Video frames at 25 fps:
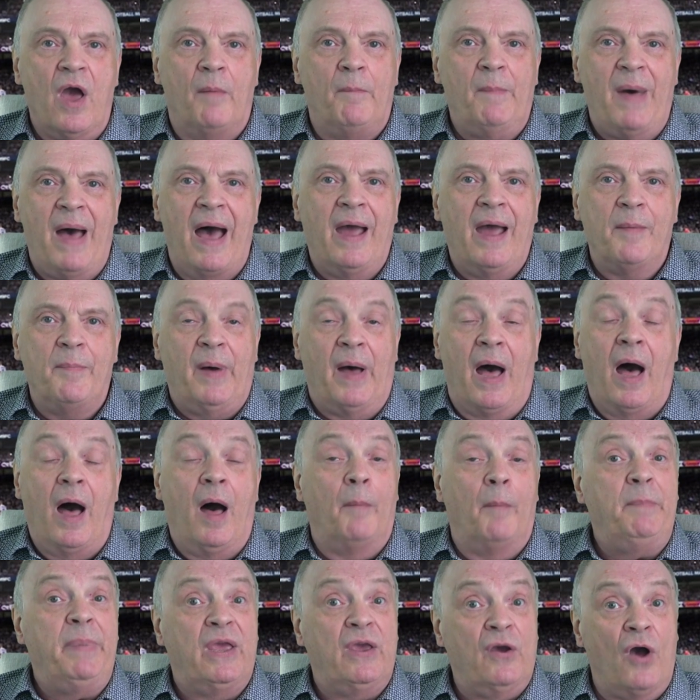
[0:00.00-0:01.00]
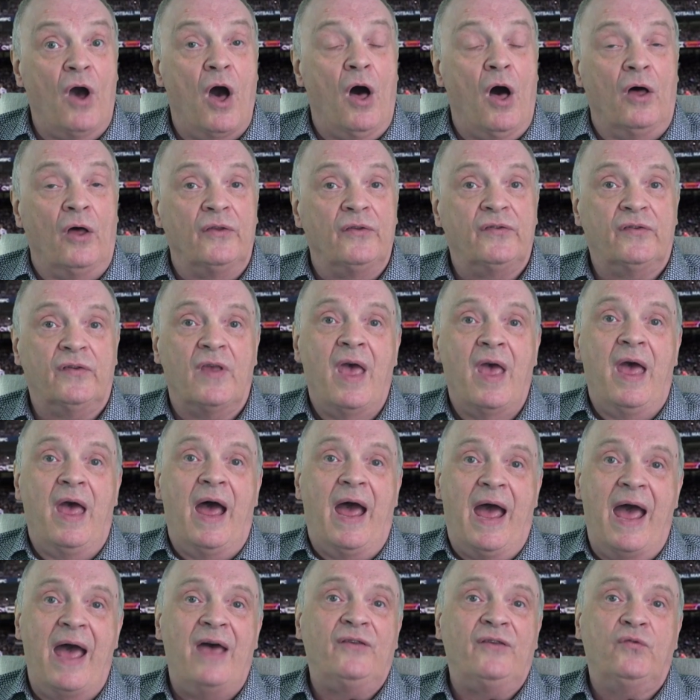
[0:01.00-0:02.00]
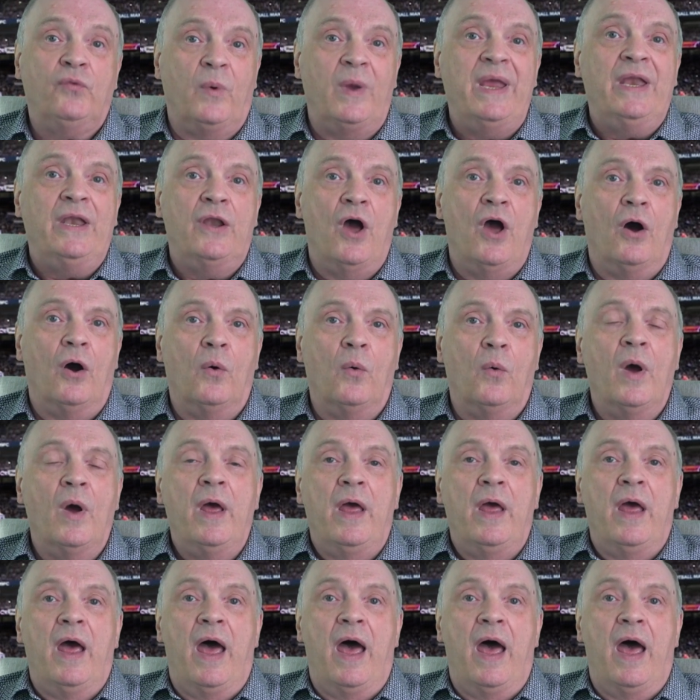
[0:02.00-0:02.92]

on my part because, as we know,